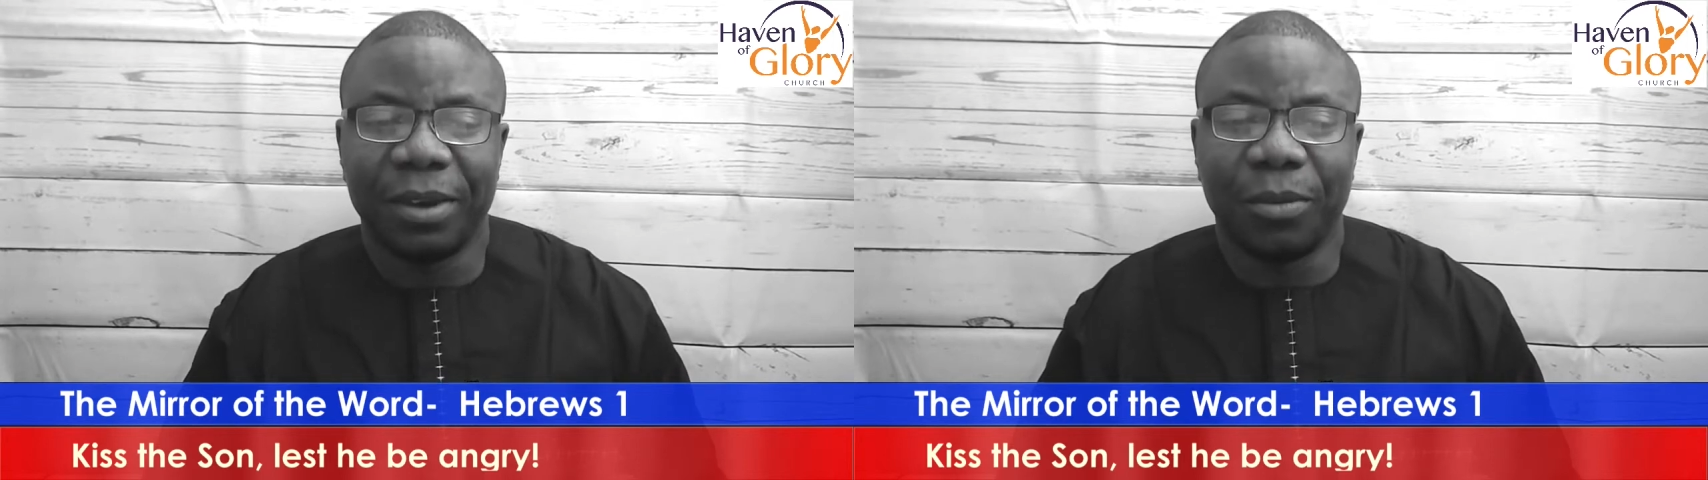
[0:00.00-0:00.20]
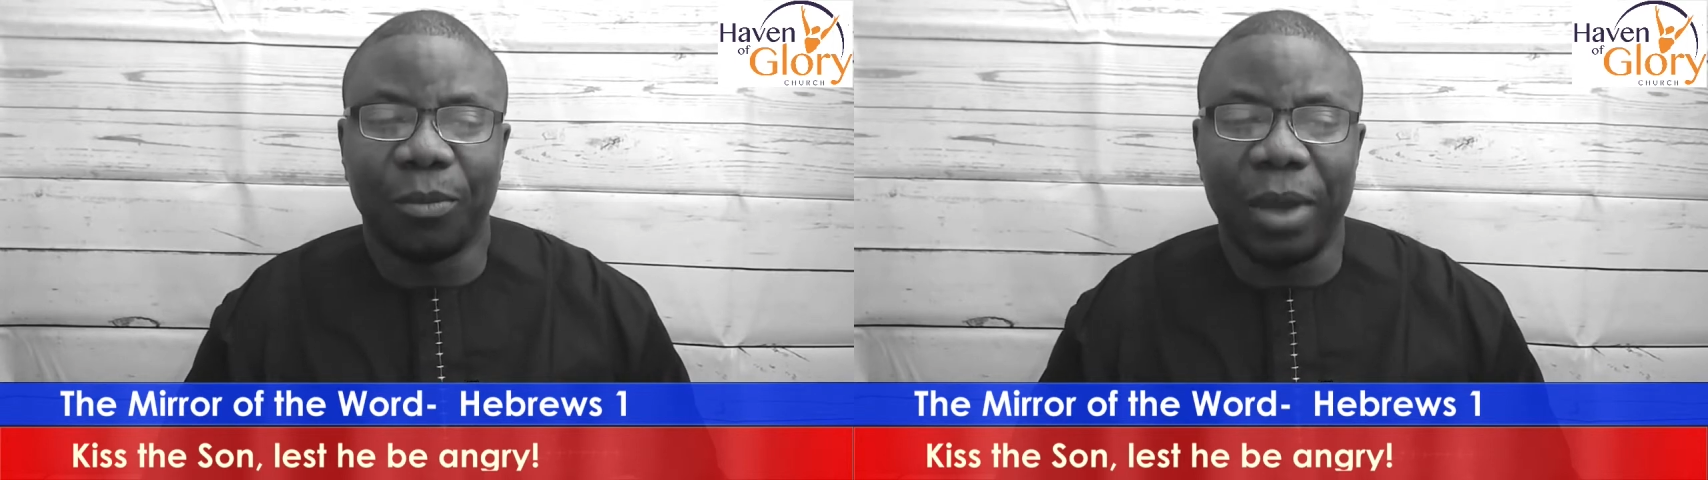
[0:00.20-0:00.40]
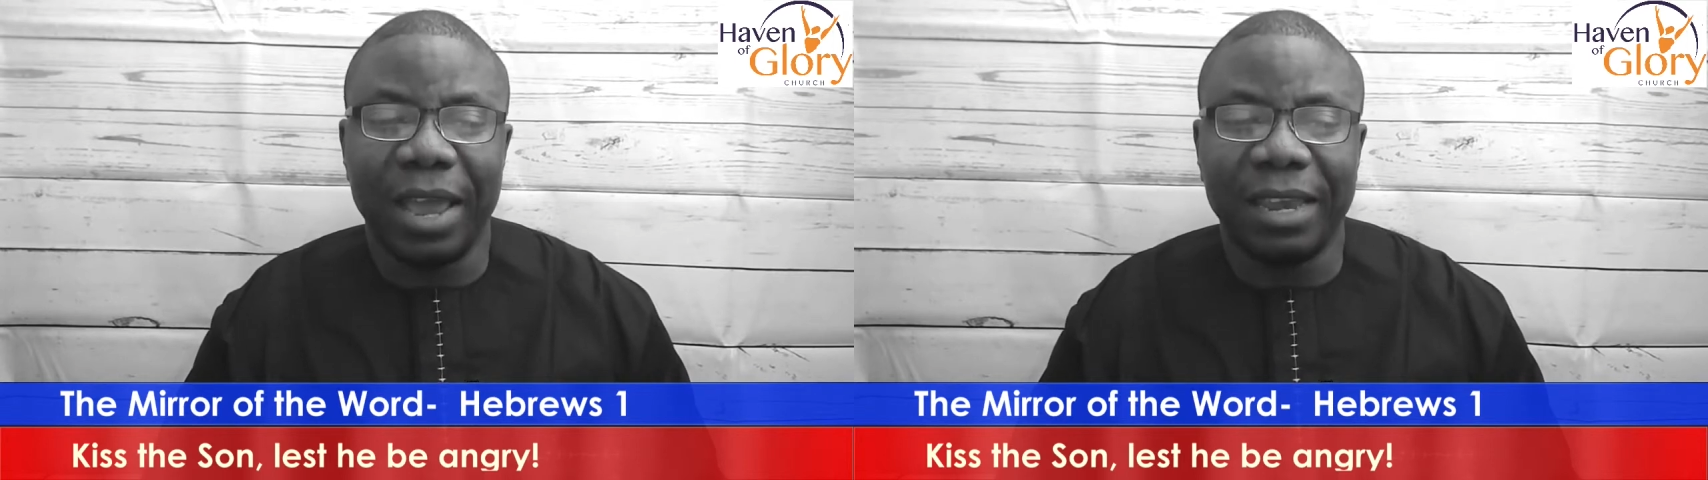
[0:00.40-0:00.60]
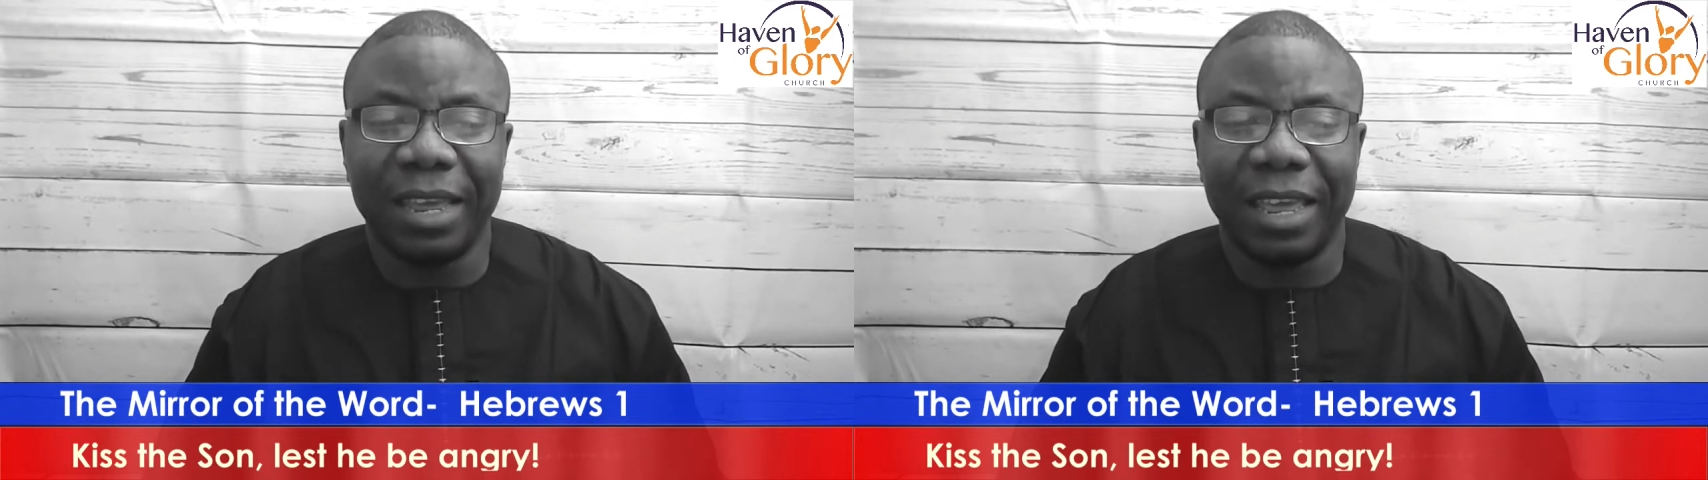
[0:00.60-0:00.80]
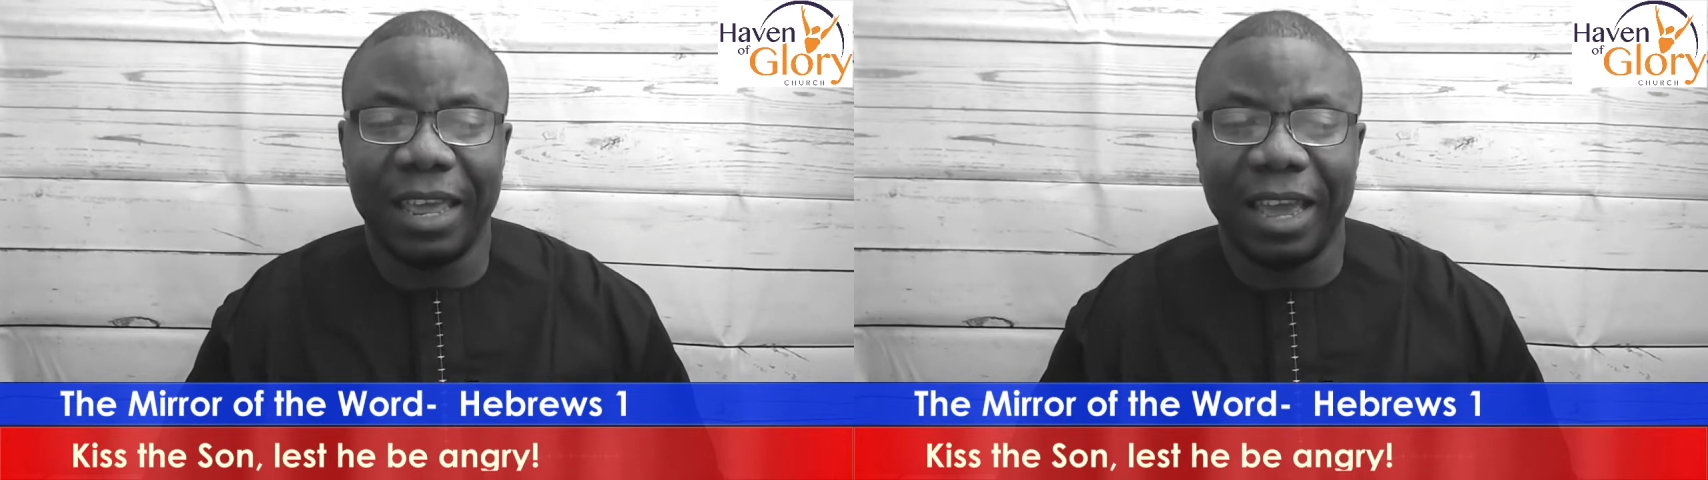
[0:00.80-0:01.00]
When
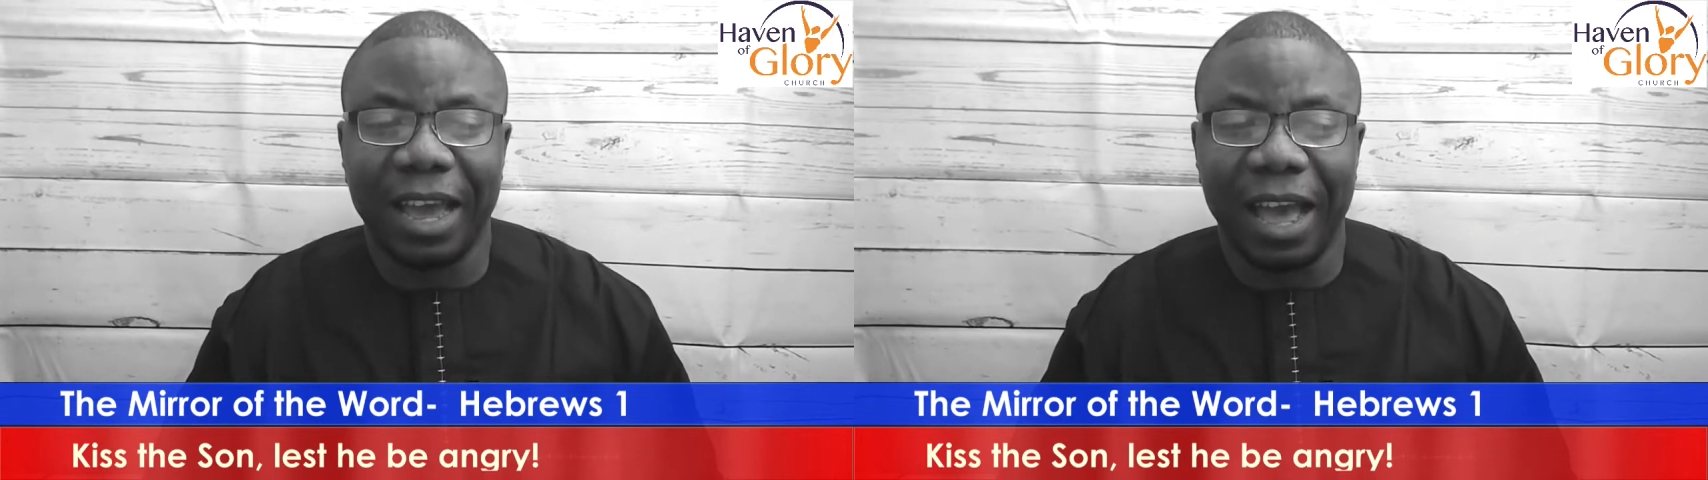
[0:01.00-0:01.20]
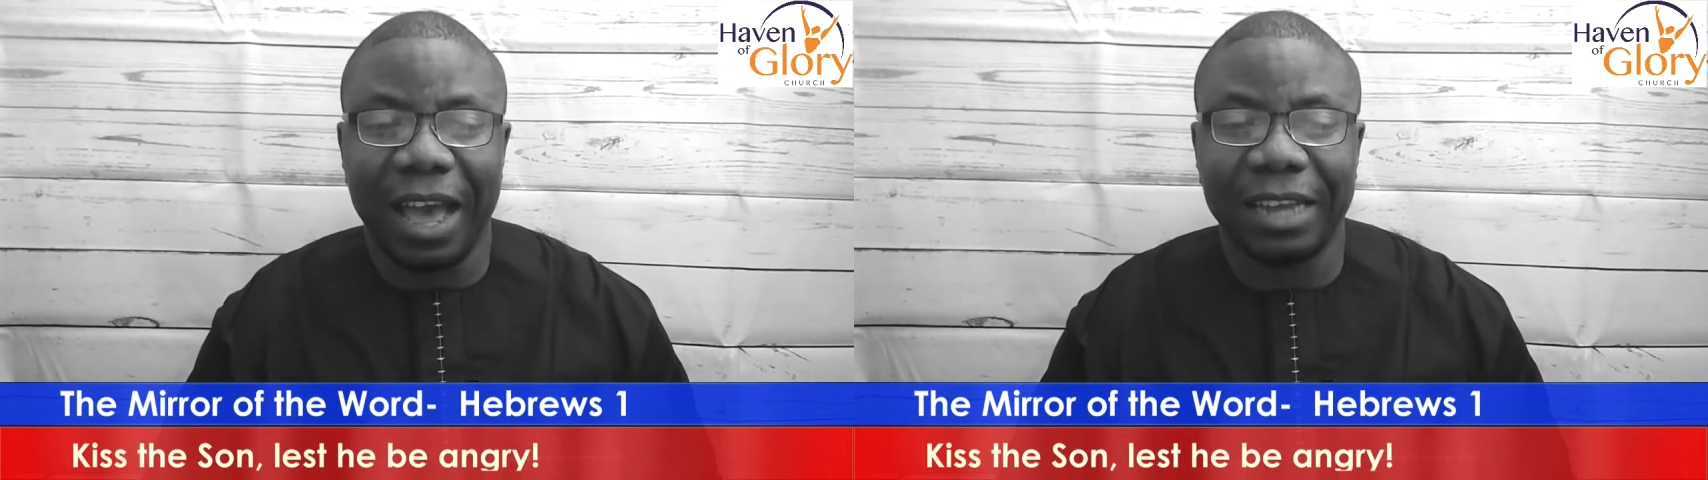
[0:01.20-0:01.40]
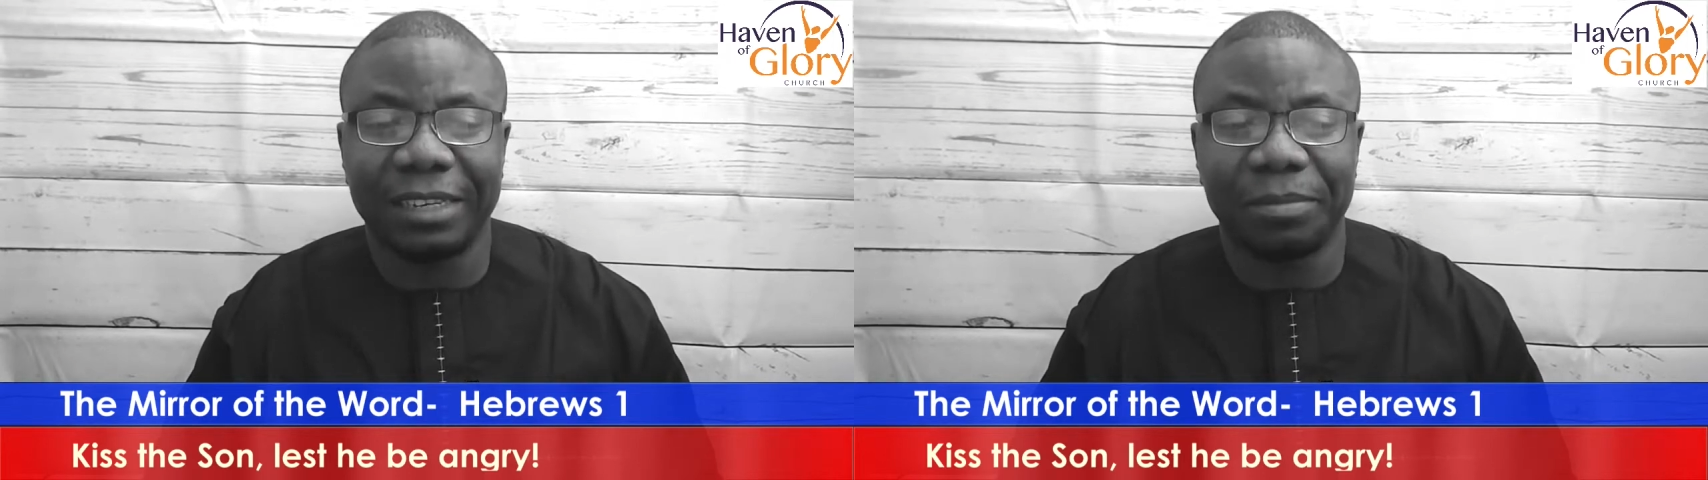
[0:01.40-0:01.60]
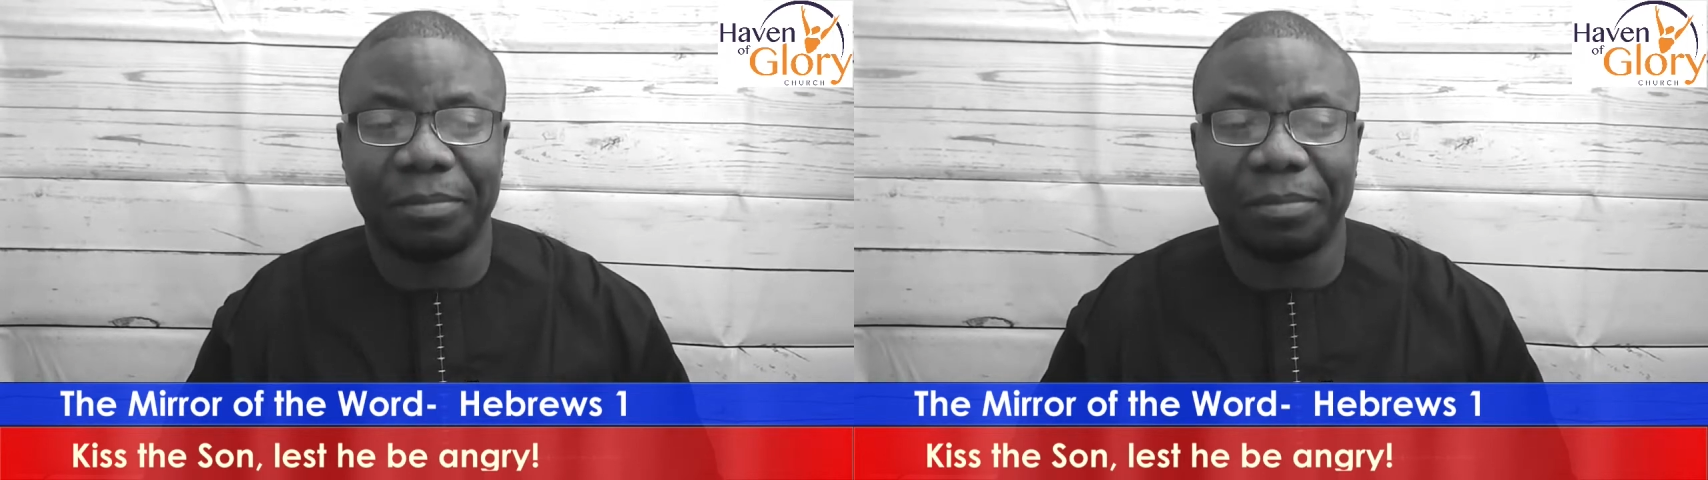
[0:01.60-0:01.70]
he had